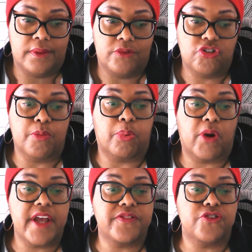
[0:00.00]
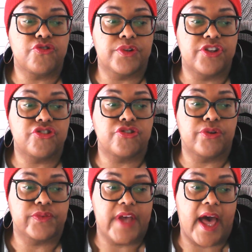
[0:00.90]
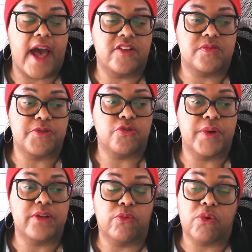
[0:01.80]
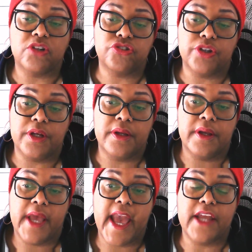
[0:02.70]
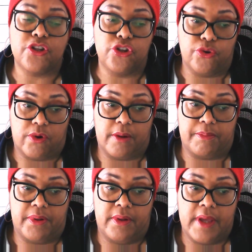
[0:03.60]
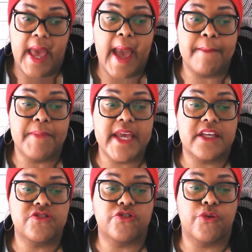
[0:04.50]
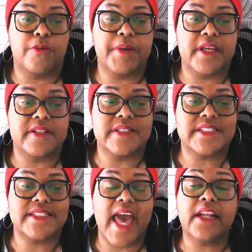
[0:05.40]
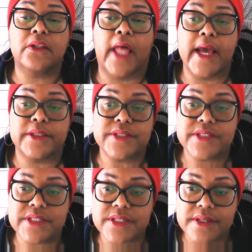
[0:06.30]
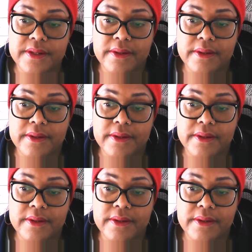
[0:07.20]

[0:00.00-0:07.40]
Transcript: to break the traditional ties between Russia and Europe and make its European satellites